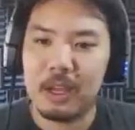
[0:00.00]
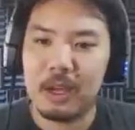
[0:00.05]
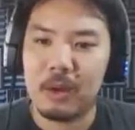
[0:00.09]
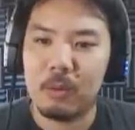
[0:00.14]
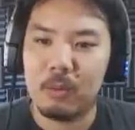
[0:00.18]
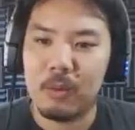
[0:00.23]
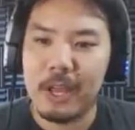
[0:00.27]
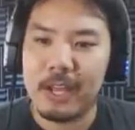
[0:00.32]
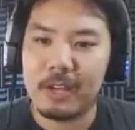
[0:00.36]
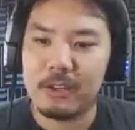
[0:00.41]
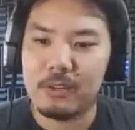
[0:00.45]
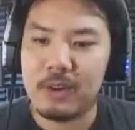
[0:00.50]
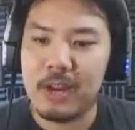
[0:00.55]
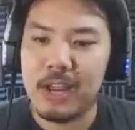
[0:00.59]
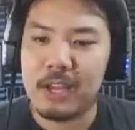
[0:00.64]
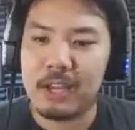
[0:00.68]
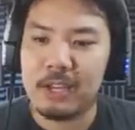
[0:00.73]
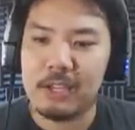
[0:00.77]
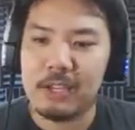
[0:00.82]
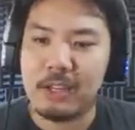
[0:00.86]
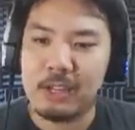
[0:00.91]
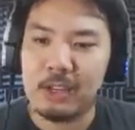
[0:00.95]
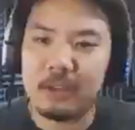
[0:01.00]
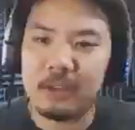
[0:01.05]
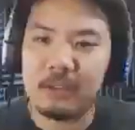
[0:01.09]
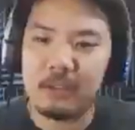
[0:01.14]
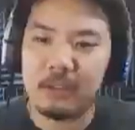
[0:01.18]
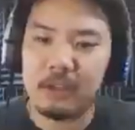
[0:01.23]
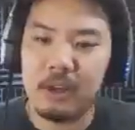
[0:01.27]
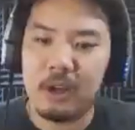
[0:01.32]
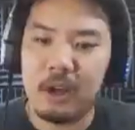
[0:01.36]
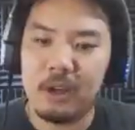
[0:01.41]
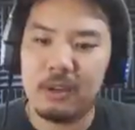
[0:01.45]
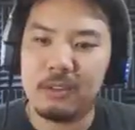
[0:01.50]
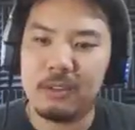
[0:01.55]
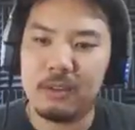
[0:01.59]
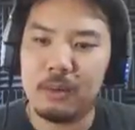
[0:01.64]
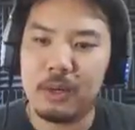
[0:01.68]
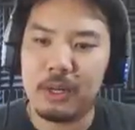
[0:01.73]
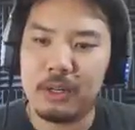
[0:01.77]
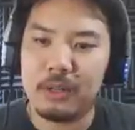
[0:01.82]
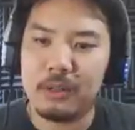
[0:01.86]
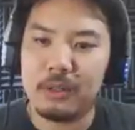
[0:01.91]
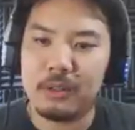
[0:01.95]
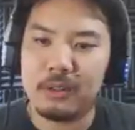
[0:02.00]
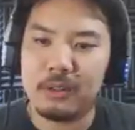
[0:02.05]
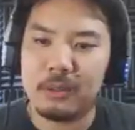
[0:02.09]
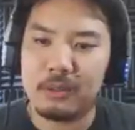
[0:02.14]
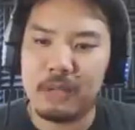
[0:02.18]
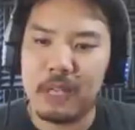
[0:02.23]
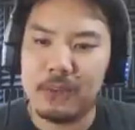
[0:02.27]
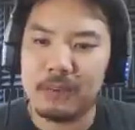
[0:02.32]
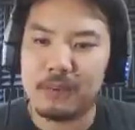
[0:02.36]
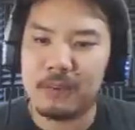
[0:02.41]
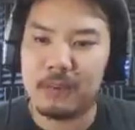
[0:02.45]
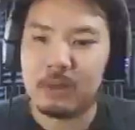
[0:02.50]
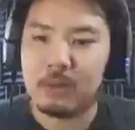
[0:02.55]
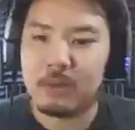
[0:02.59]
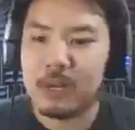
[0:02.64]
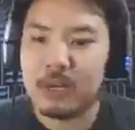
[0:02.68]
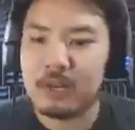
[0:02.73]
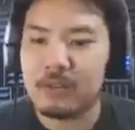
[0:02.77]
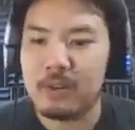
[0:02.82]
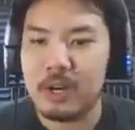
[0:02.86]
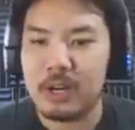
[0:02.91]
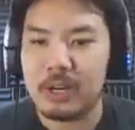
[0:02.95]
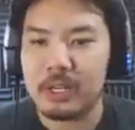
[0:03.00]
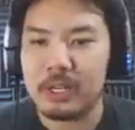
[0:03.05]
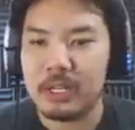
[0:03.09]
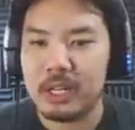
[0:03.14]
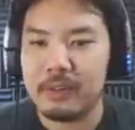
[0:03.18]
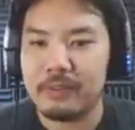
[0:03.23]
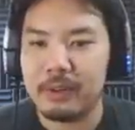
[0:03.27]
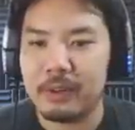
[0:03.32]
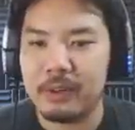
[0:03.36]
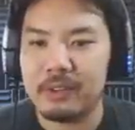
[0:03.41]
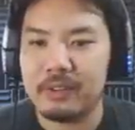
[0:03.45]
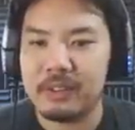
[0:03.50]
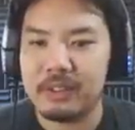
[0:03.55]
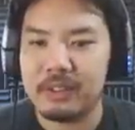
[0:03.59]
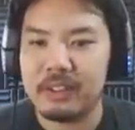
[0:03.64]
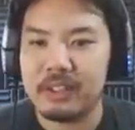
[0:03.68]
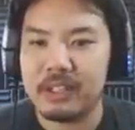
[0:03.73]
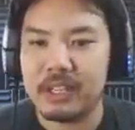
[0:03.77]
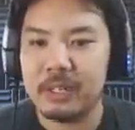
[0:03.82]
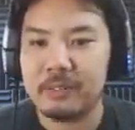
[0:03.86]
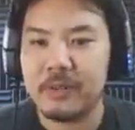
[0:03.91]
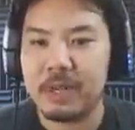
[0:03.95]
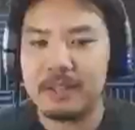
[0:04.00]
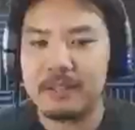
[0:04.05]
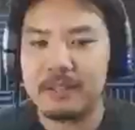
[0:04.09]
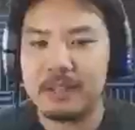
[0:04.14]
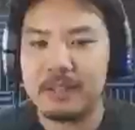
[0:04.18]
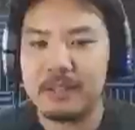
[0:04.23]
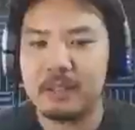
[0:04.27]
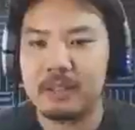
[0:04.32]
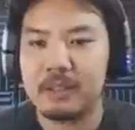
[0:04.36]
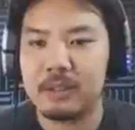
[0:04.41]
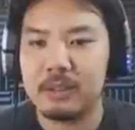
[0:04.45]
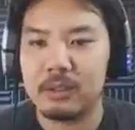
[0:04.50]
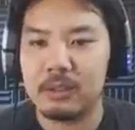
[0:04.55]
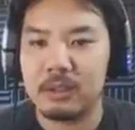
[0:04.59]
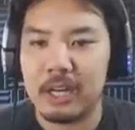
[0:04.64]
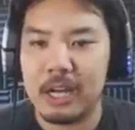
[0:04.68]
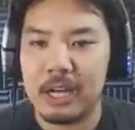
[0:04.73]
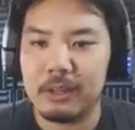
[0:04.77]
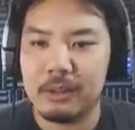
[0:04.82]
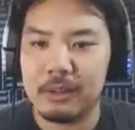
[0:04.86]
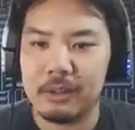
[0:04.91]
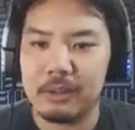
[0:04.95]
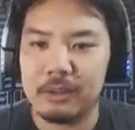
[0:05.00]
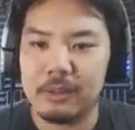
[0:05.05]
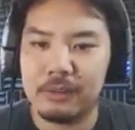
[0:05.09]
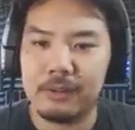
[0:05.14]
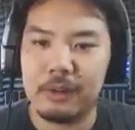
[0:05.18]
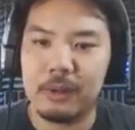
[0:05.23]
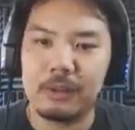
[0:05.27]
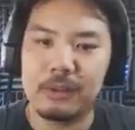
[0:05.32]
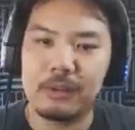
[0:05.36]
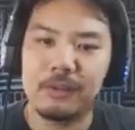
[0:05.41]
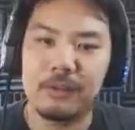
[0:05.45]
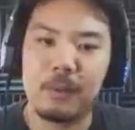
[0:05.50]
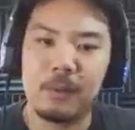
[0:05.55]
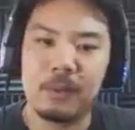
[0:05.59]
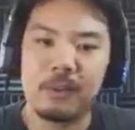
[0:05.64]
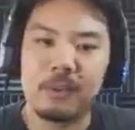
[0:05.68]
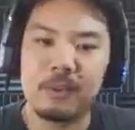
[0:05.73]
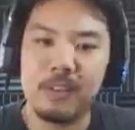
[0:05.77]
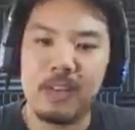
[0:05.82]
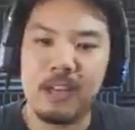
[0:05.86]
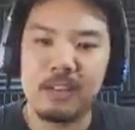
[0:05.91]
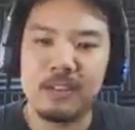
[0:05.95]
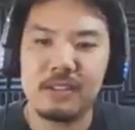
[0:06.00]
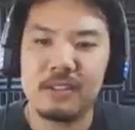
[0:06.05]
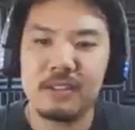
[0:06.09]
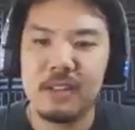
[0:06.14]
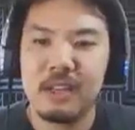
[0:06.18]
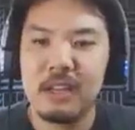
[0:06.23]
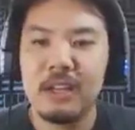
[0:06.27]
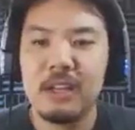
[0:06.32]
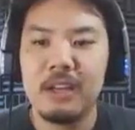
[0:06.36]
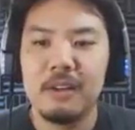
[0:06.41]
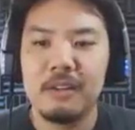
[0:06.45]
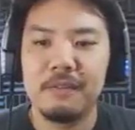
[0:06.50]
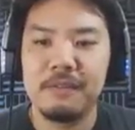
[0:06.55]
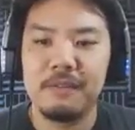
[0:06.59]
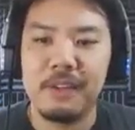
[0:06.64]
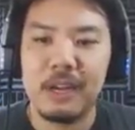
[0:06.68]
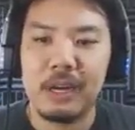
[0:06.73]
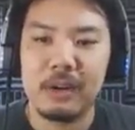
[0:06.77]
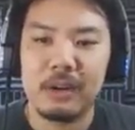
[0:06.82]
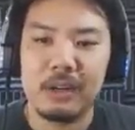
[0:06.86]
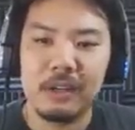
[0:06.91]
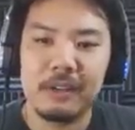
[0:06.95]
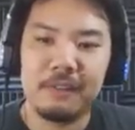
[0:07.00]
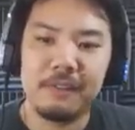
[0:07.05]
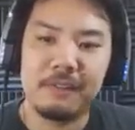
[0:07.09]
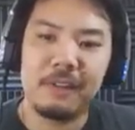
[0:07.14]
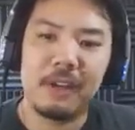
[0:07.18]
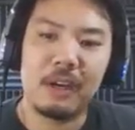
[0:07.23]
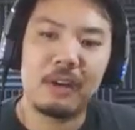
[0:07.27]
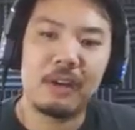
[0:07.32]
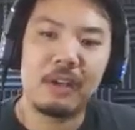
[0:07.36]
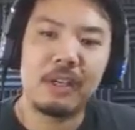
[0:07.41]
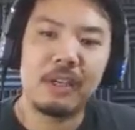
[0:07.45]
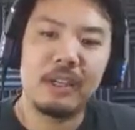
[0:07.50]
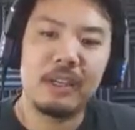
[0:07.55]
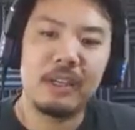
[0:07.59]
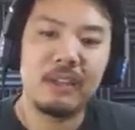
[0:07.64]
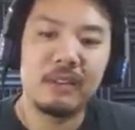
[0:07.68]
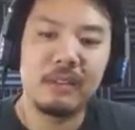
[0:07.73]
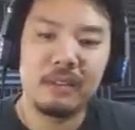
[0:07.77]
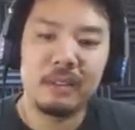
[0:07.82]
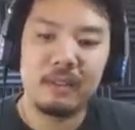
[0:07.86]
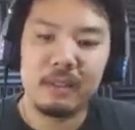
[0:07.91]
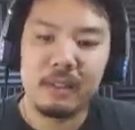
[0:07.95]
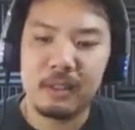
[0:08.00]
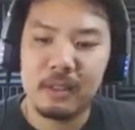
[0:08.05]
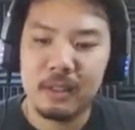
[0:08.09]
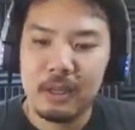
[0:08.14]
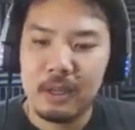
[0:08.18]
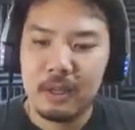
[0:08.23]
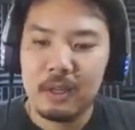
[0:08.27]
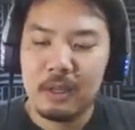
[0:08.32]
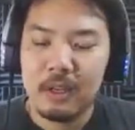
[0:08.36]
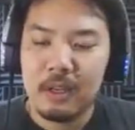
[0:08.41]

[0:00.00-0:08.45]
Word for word: uh, Red Dragon here, so you also want to do some damage to the Red Dragon if you're using Diamante to clear out those first four stages very, very easily.